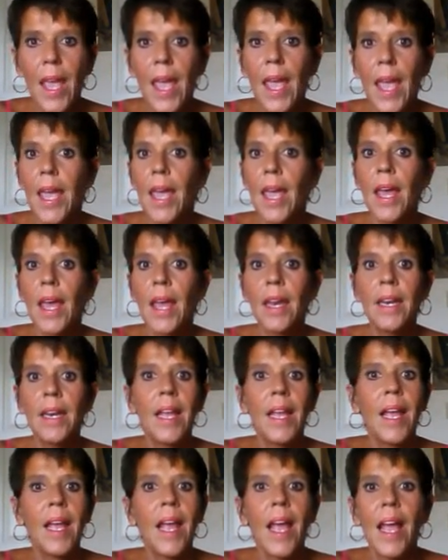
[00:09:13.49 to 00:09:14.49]
And,
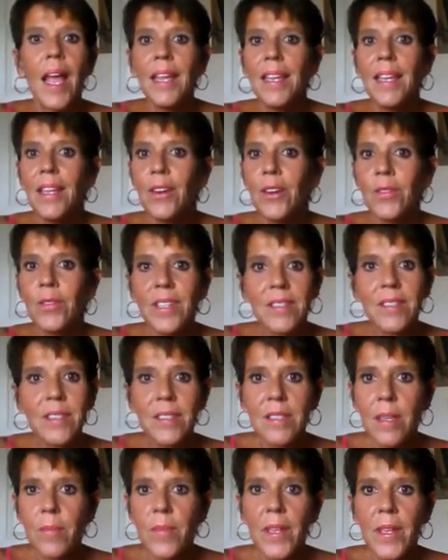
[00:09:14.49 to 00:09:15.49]
you know, this is
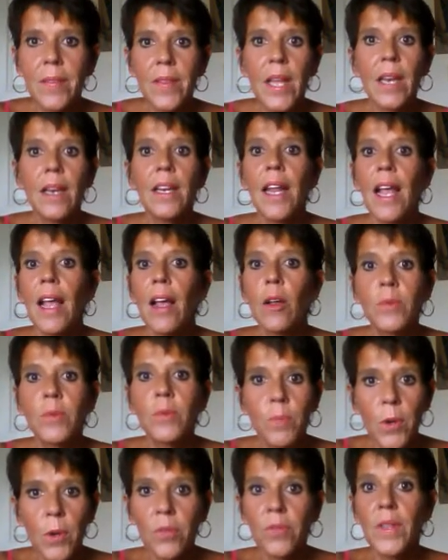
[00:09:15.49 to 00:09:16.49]
something that helps
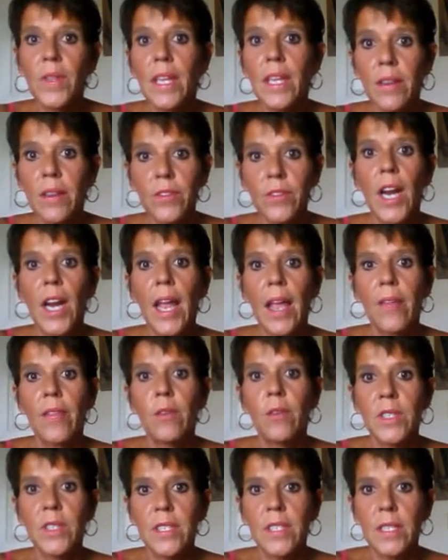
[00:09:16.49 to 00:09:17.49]
both the giver and the
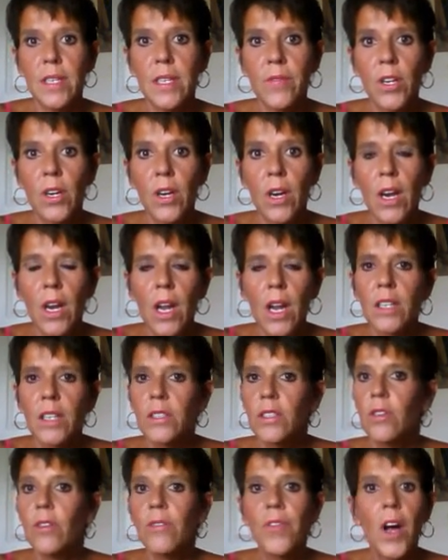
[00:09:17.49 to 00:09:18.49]
receiver.
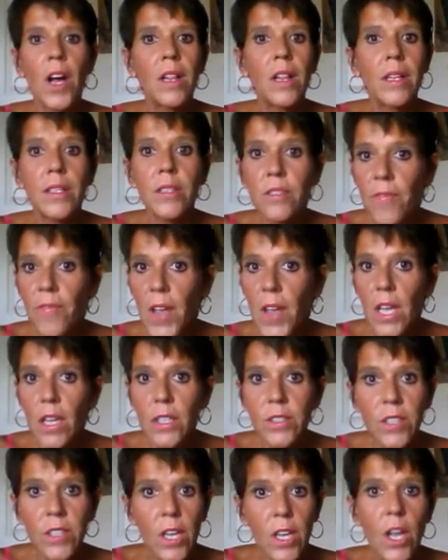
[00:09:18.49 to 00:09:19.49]
So if all else
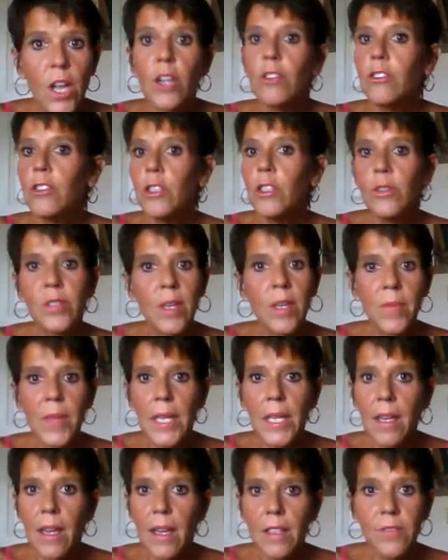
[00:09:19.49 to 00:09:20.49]
fails, do
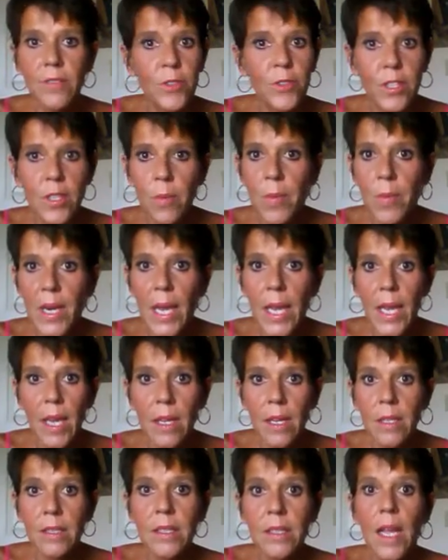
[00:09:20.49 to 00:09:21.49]
something nice for somebody
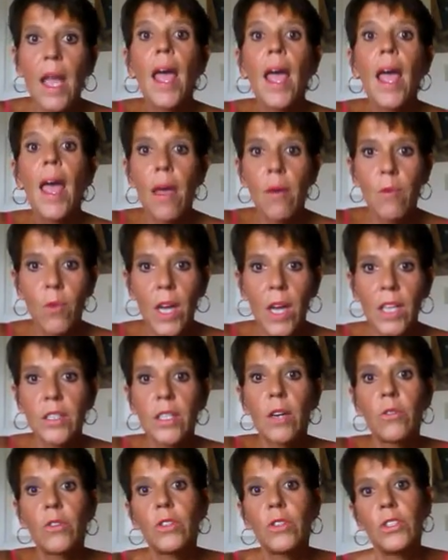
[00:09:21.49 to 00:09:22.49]
else and watch
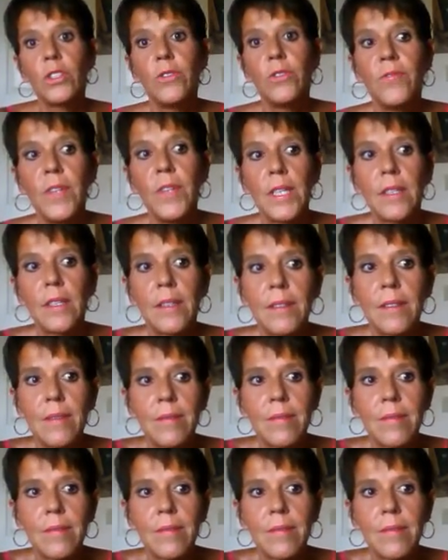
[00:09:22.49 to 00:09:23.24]
how good you feel.